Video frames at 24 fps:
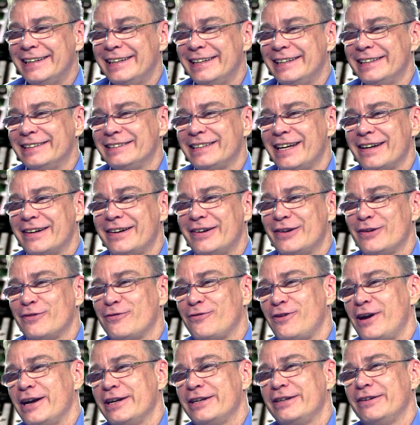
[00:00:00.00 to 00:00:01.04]
is I got a
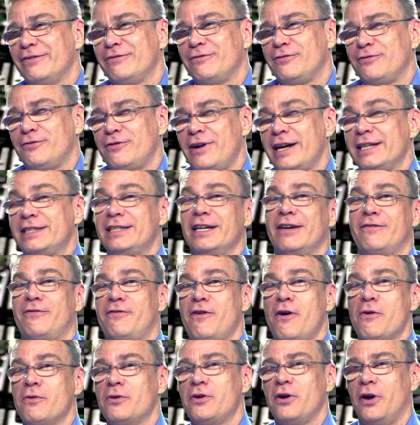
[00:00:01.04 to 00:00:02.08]
frantic
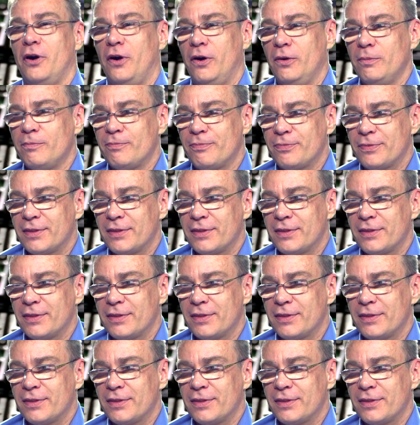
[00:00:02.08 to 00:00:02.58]
phone call,